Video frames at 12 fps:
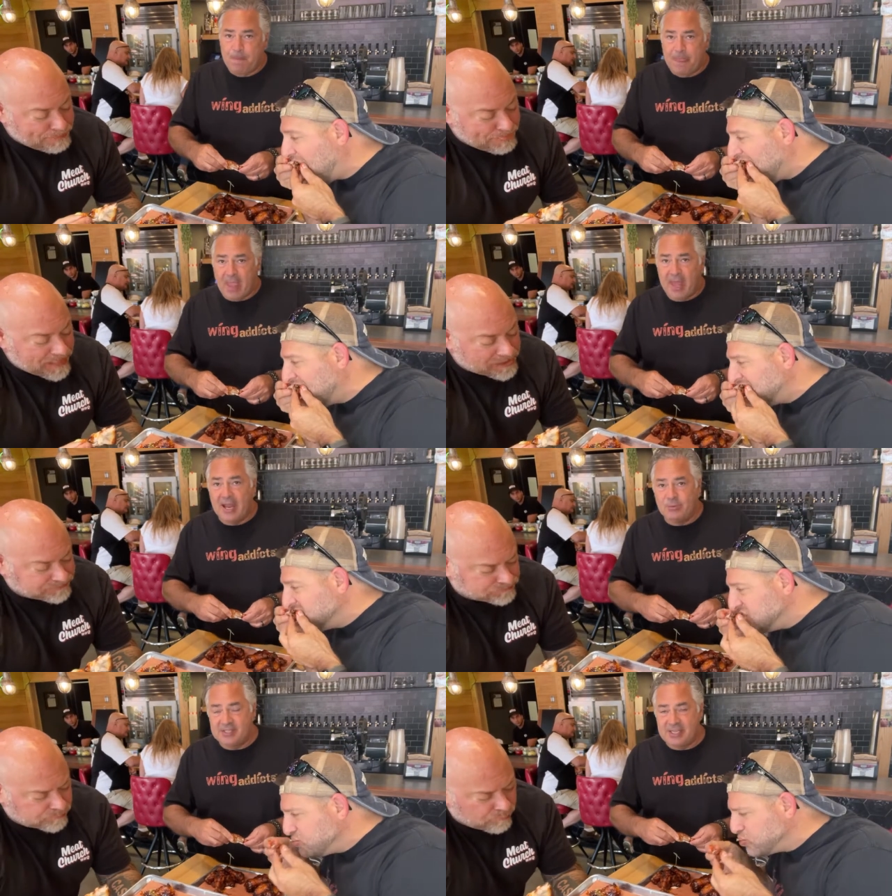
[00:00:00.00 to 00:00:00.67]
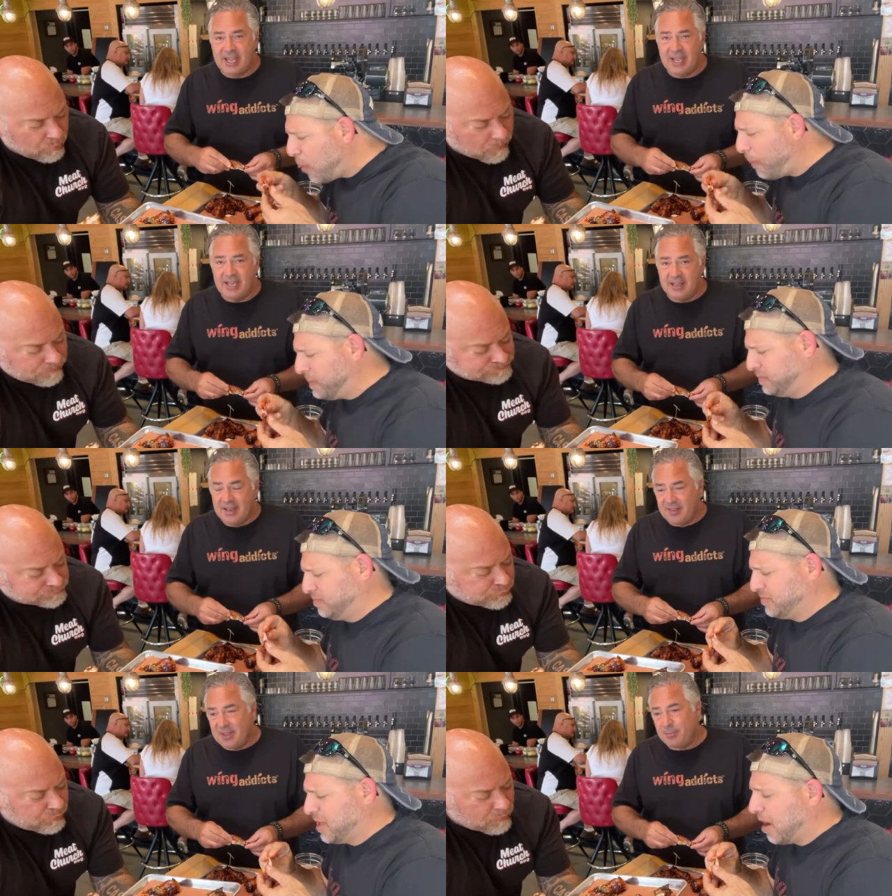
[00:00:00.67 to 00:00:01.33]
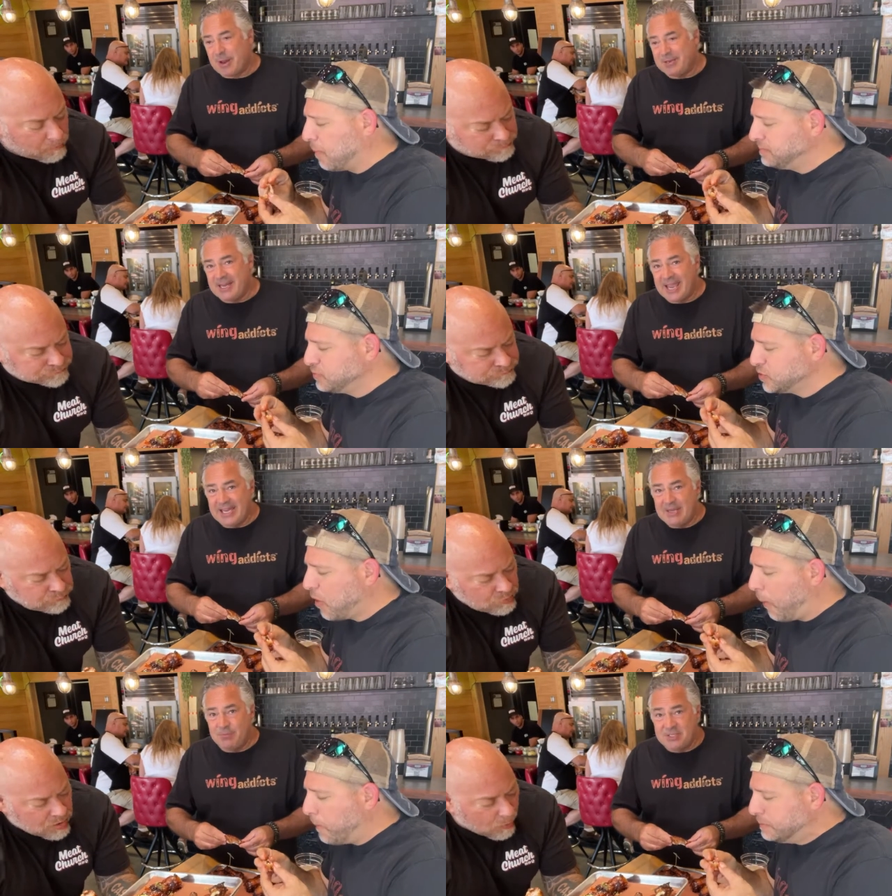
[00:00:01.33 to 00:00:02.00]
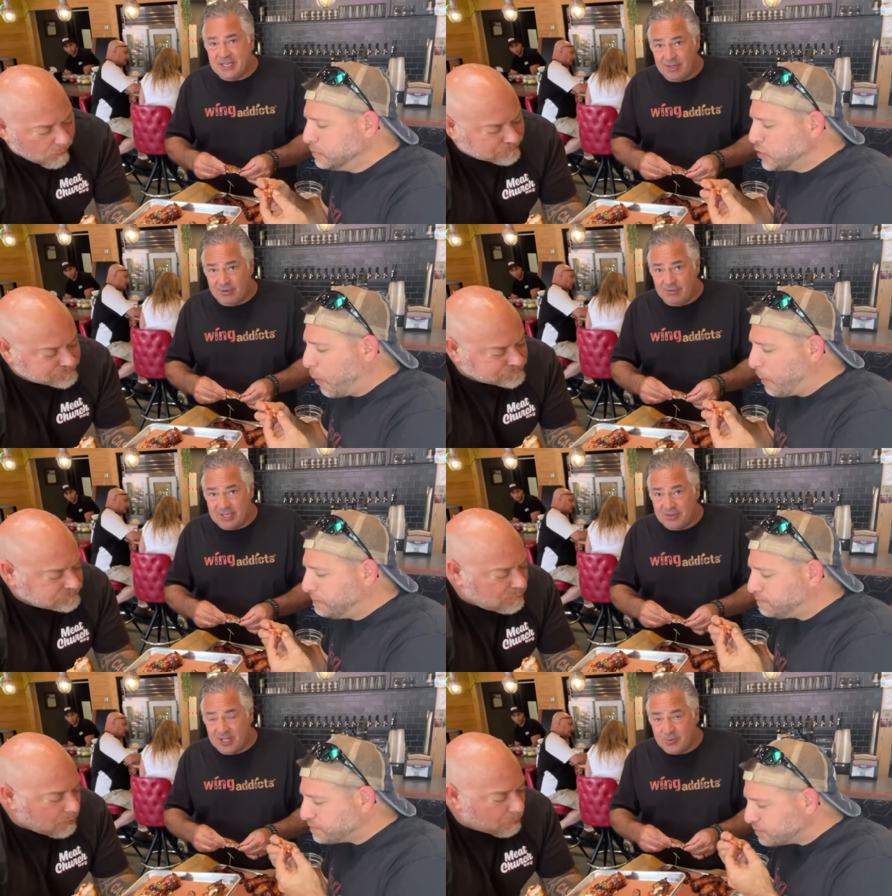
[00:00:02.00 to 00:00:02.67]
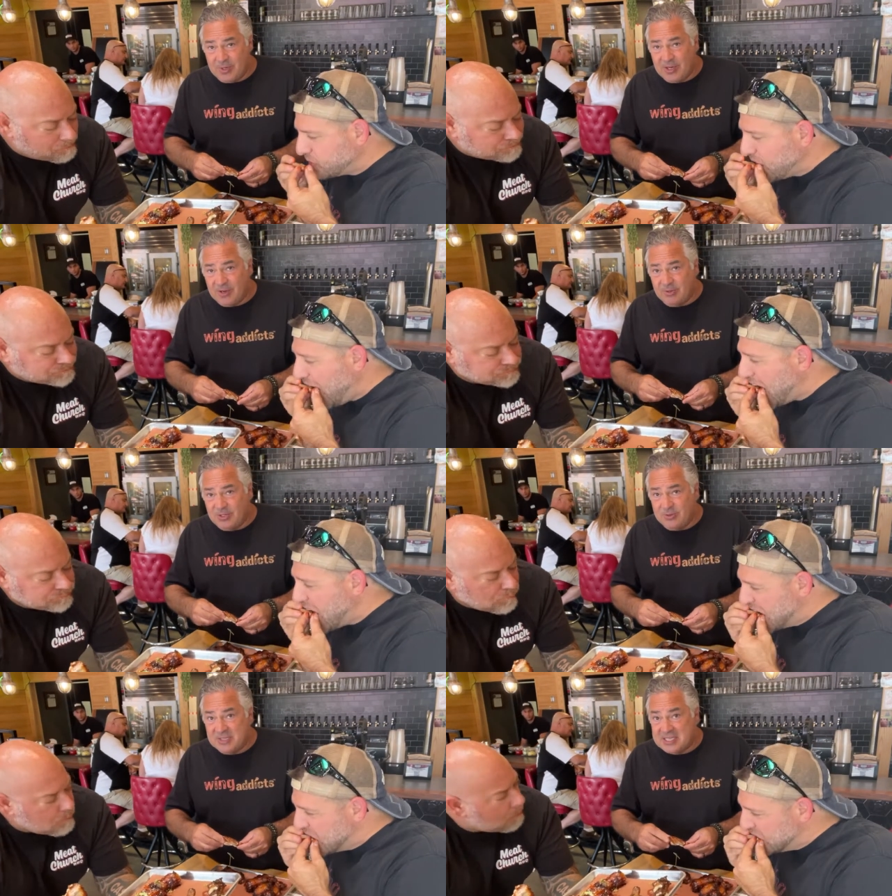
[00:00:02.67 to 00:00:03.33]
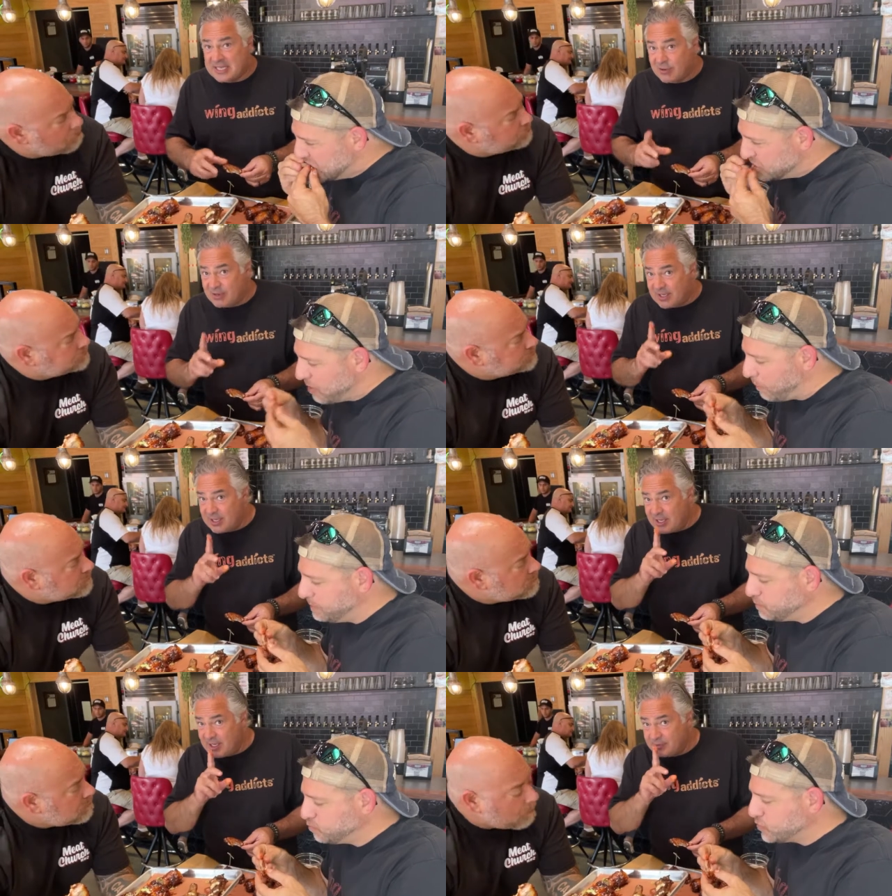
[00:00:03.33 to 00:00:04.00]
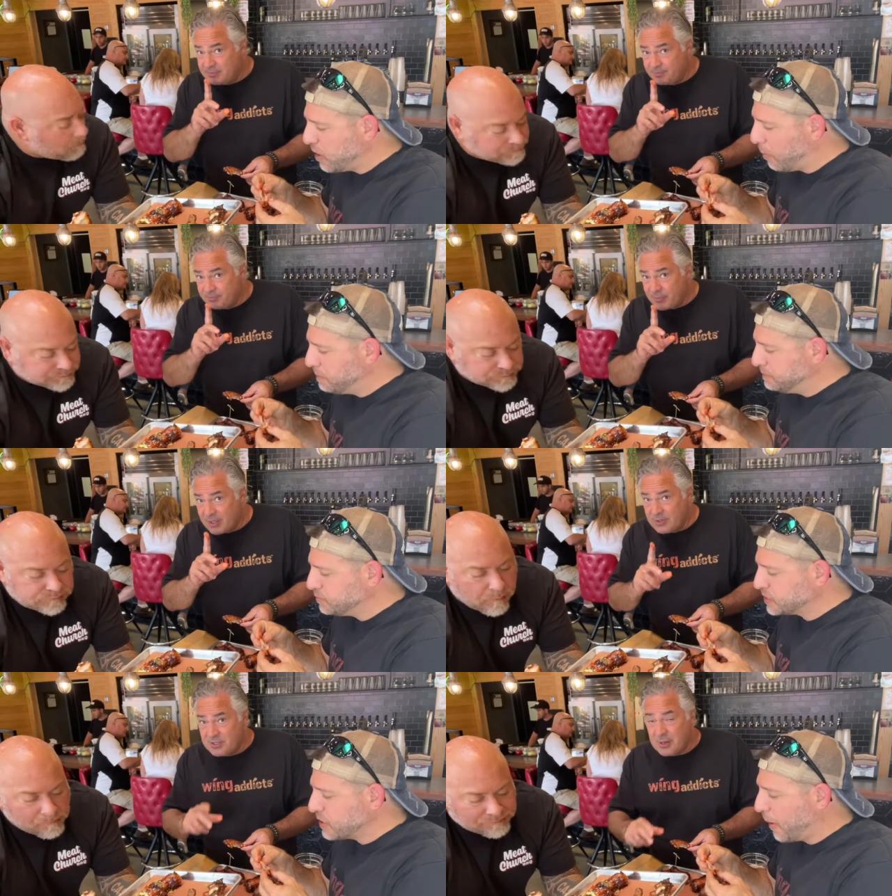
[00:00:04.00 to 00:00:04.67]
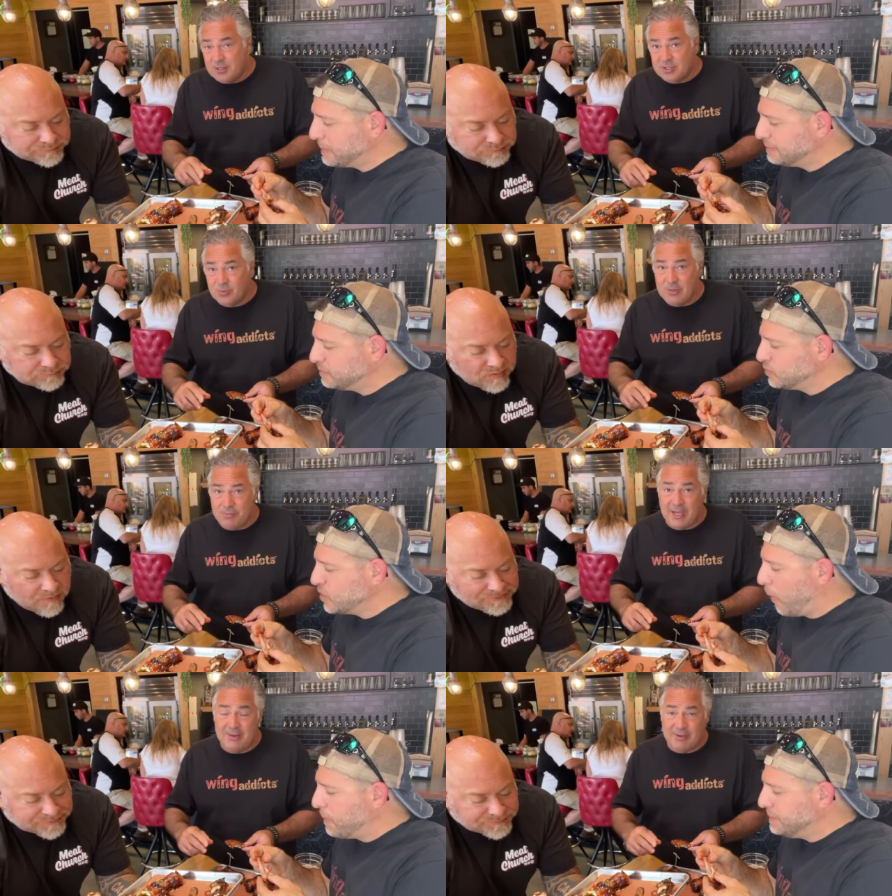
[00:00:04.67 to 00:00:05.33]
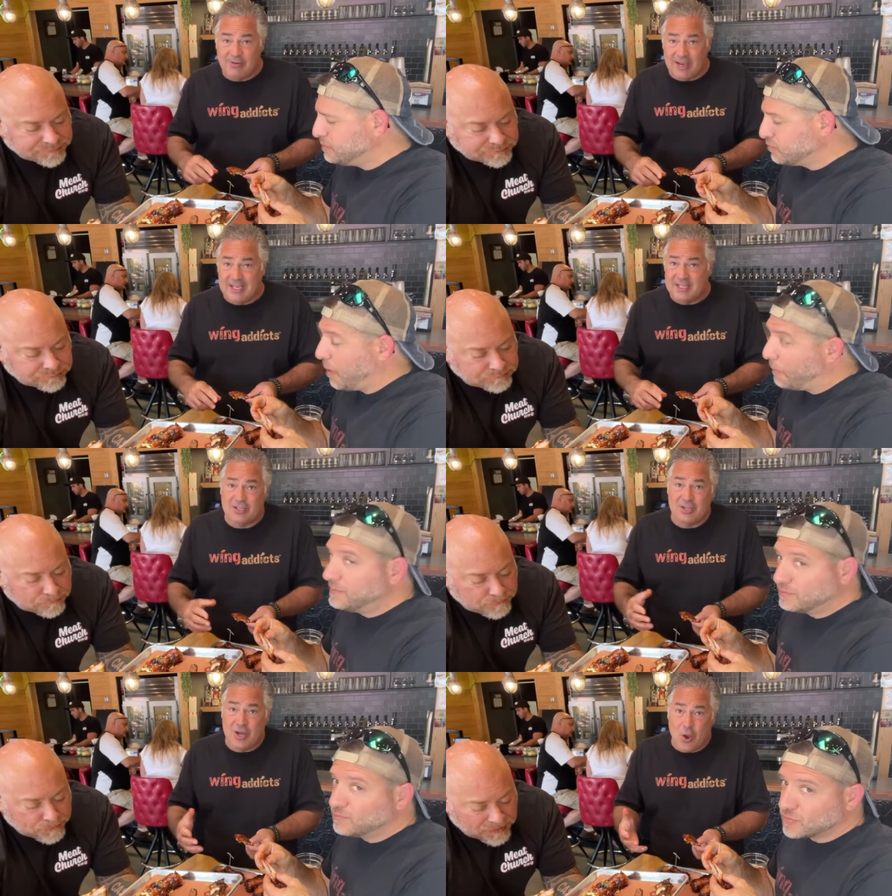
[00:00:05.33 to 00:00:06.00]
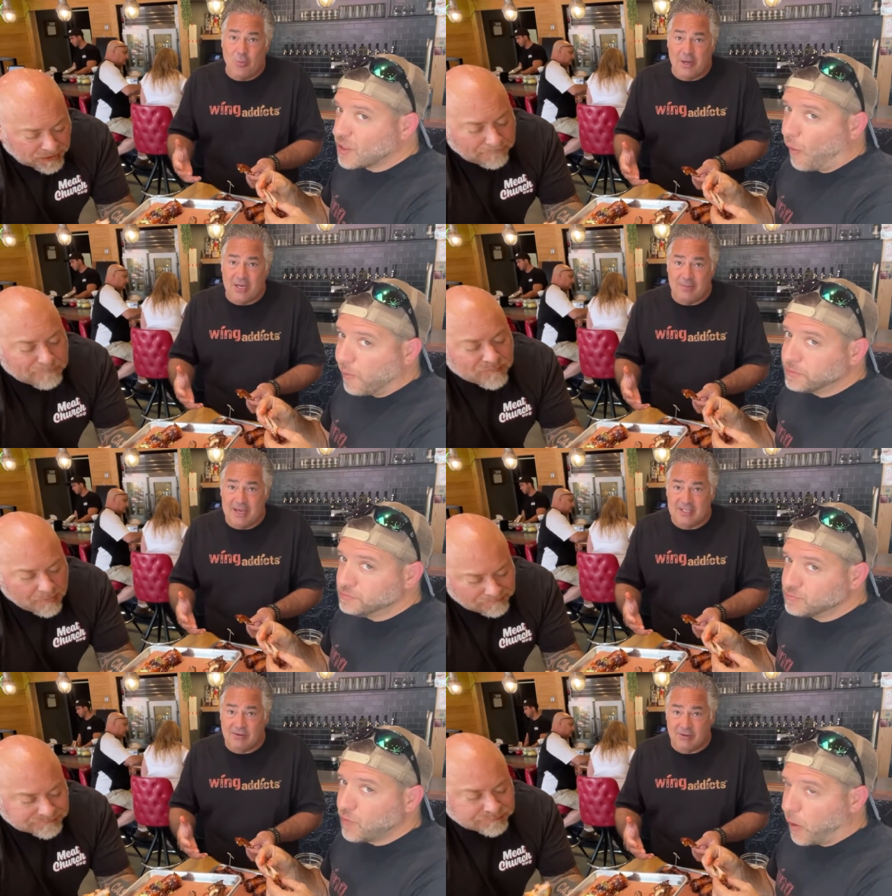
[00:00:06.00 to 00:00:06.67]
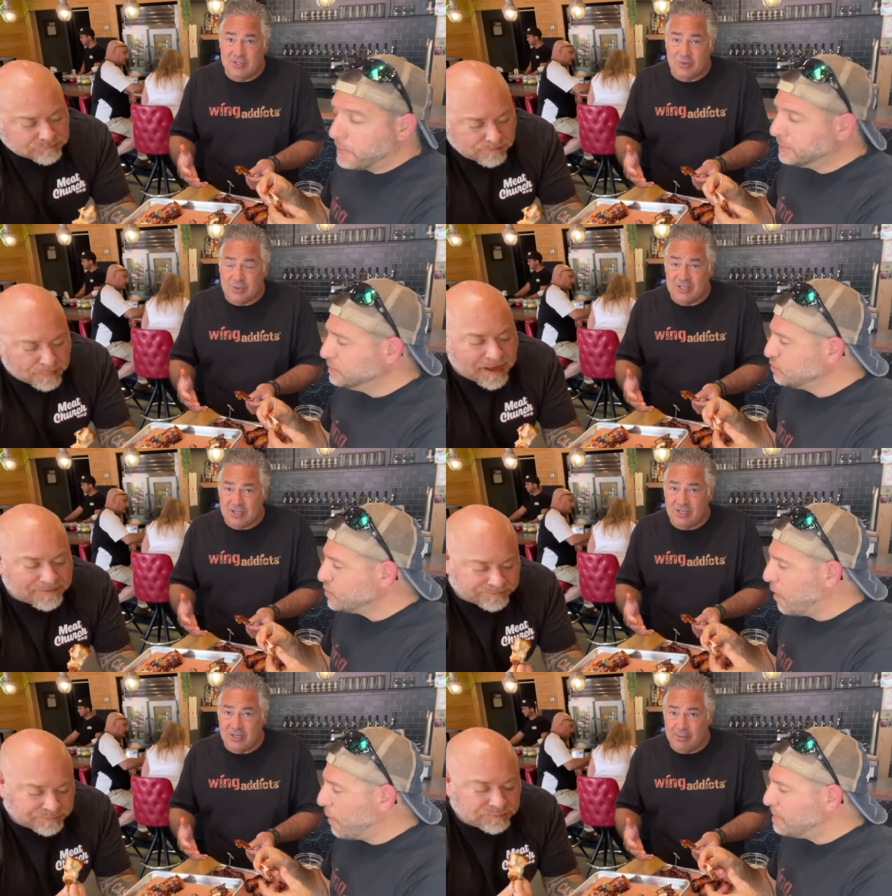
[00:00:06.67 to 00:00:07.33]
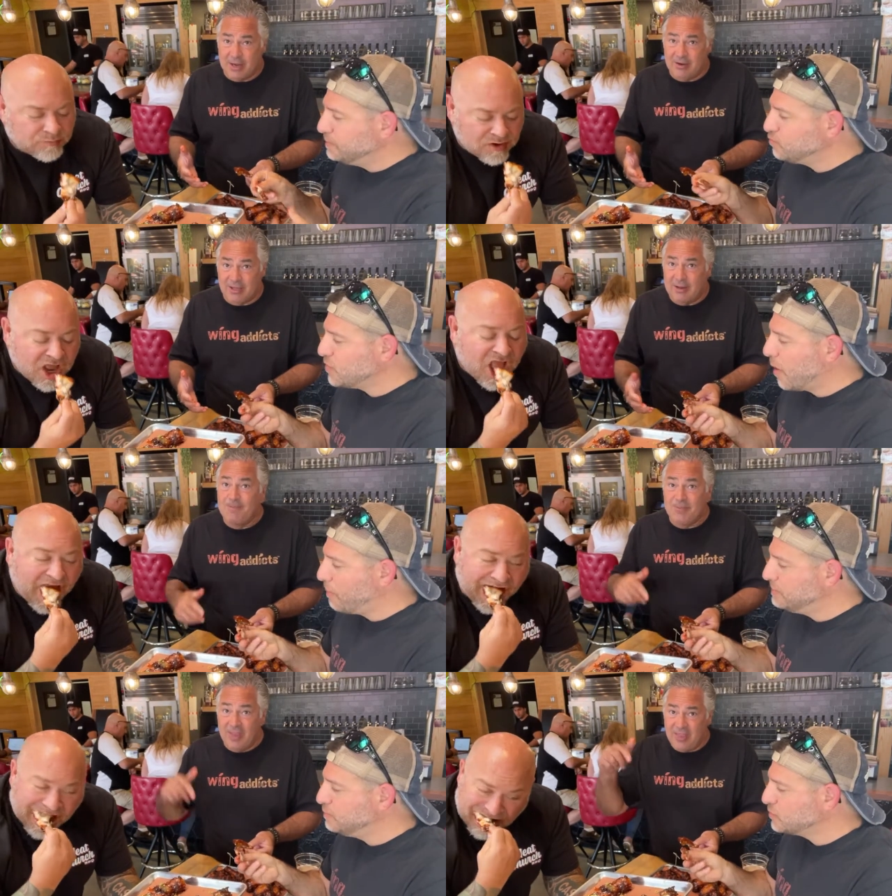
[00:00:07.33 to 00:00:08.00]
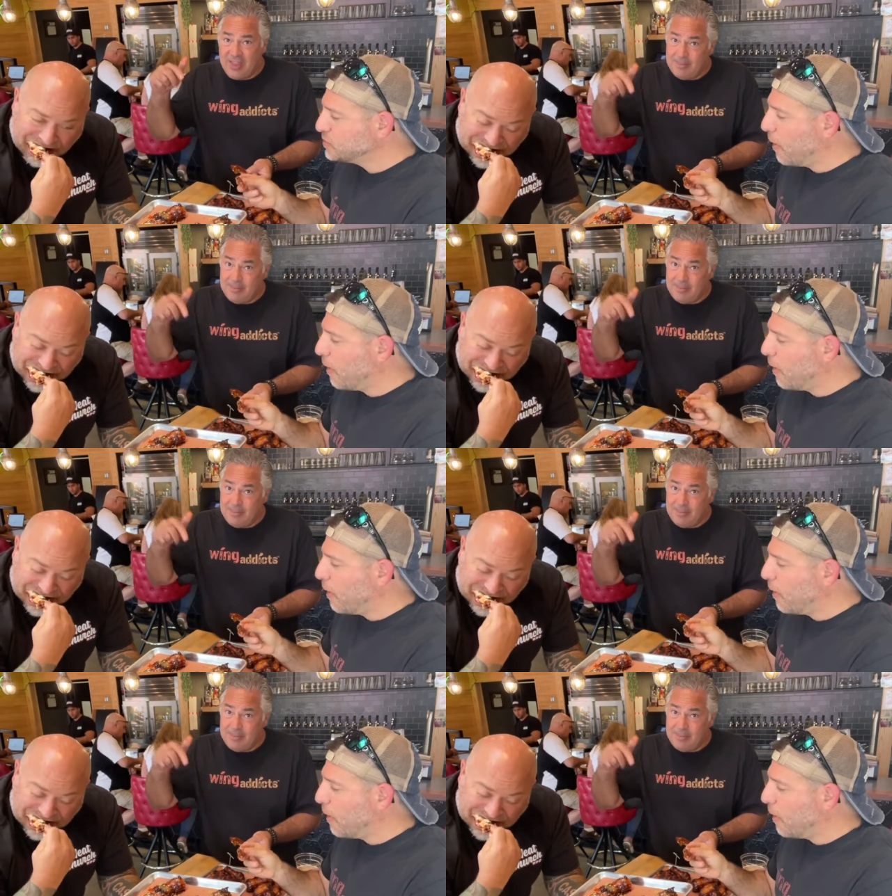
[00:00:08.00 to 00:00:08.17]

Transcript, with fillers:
Speaker 1: And I will say that probably 90% of the restaurants we go to secretly use Sweet Baby Ray's because nobody makes their own sweet chili, barely. They